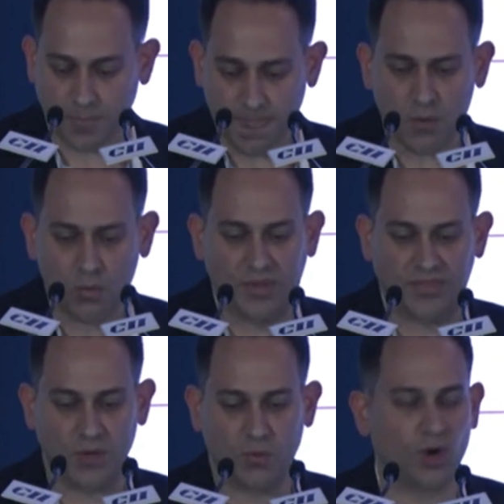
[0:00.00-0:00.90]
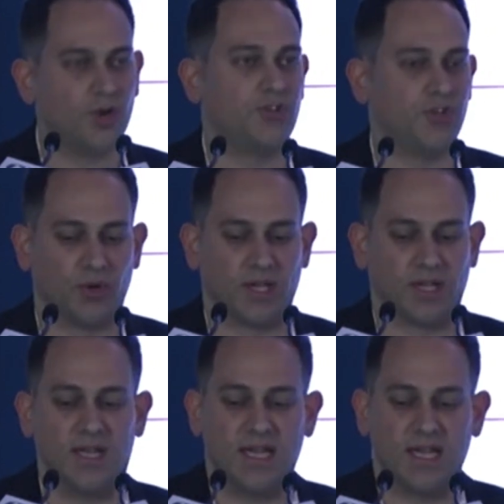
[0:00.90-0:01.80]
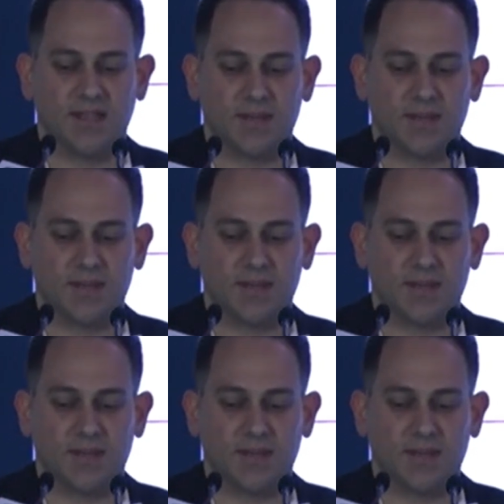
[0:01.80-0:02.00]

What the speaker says: What they were doing in the